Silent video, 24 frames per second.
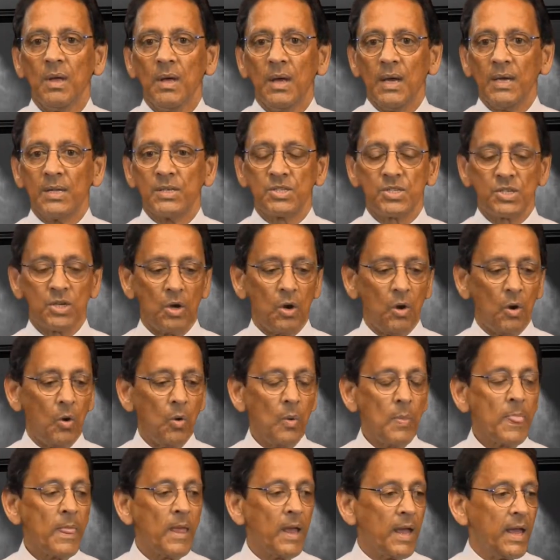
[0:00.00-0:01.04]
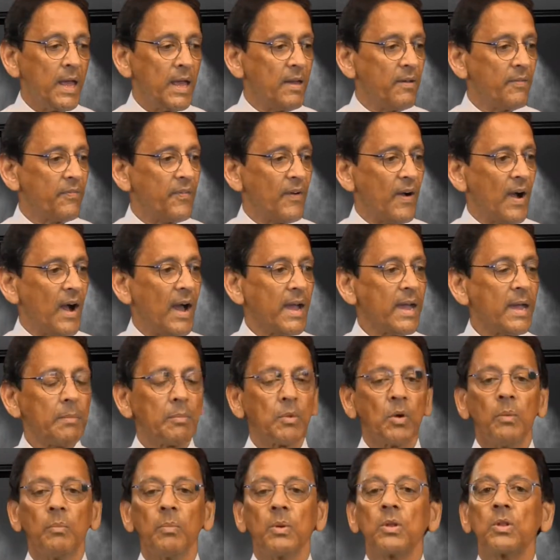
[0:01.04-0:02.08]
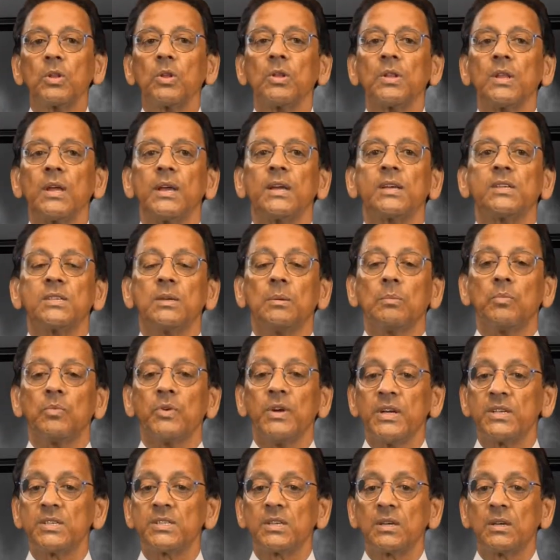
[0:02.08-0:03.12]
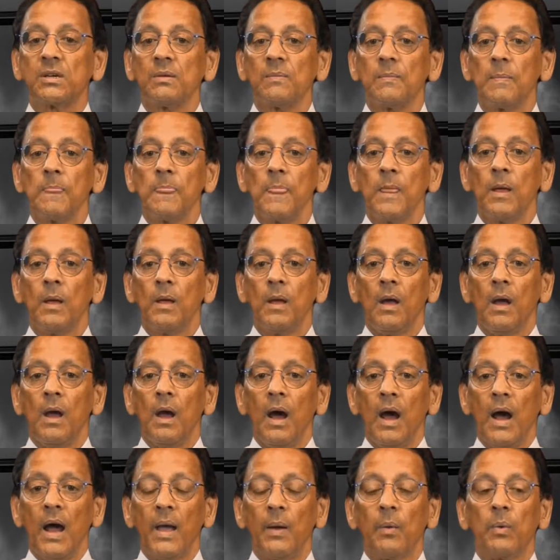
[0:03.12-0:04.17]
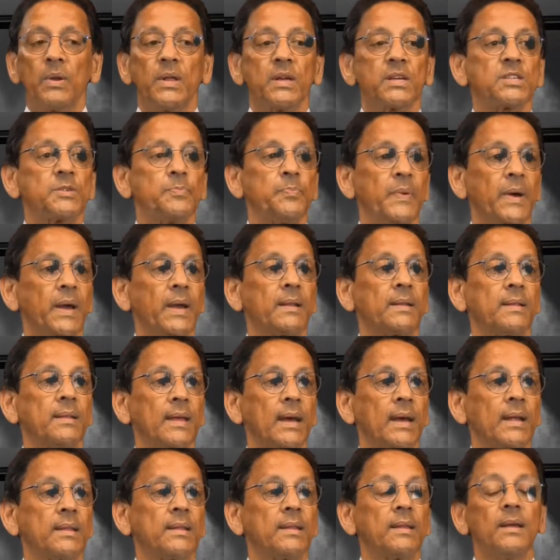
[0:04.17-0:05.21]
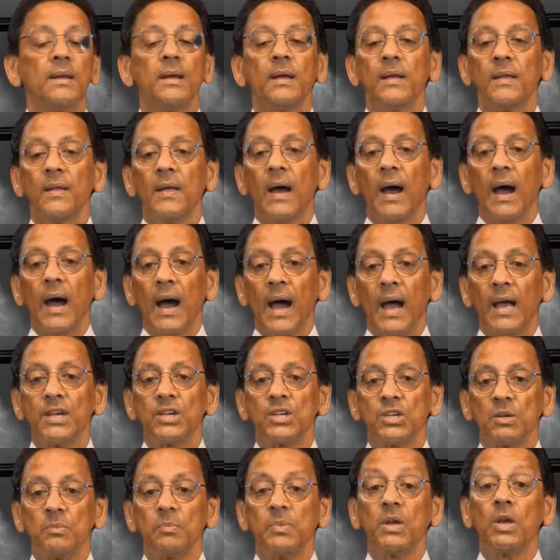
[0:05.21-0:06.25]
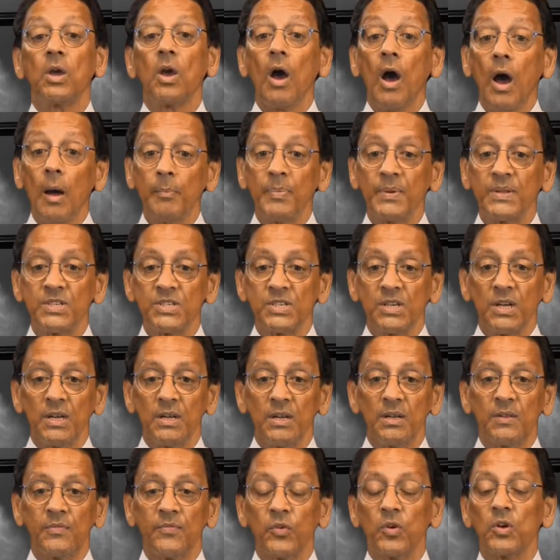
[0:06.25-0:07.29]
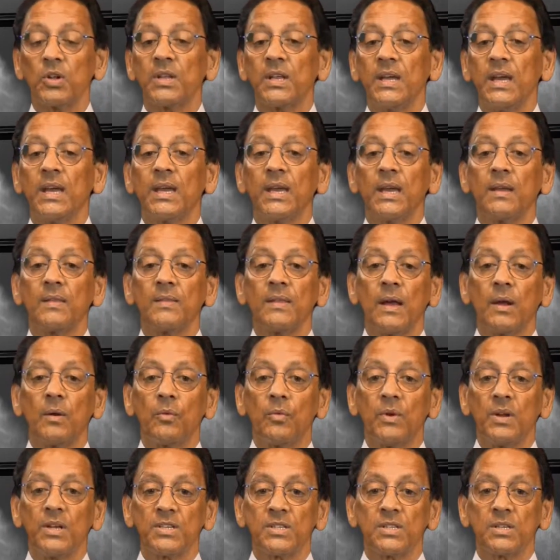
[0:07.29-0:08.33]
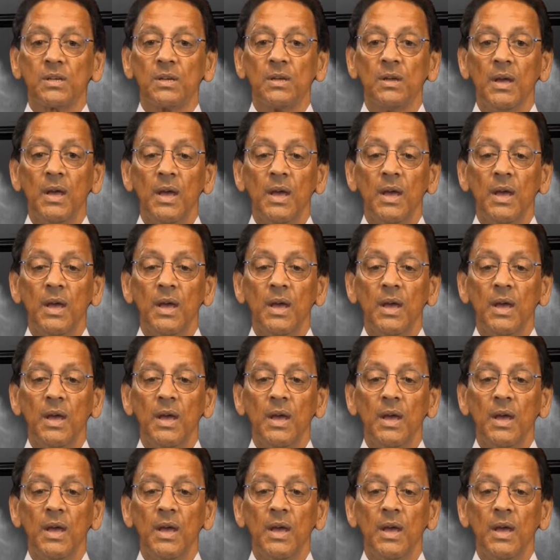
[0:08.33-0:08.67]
And so if I am going to take some risk, I would expect that I should be compensated for taking that risk.